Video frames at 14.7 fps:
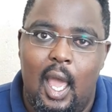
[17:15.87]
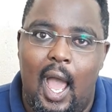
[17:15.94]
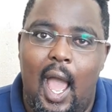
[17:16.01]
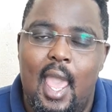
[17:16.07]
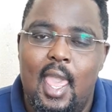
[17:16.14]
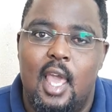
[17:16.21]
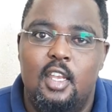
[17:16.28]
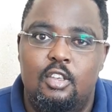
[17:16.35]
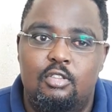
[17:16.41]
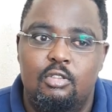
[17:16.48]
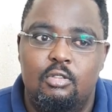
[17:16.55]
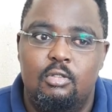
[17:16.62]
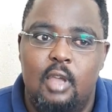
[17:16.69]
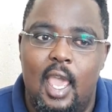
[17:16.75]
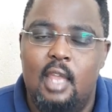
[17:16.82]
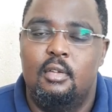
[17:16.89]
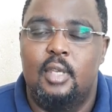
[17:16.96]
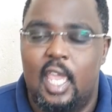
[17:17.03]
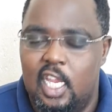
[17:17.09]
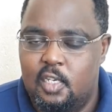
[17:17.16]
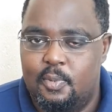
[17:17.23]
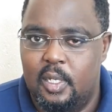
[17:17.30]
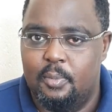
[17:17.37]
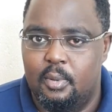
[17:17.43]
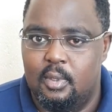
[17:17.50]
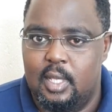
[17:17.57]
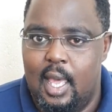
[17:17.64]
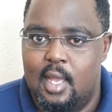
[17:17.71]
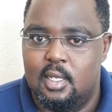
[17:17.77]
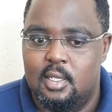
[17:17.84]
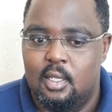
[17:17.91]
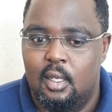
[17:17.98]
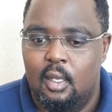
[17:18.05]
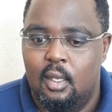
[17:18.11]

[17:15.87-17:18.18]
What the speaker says: I had to educate people that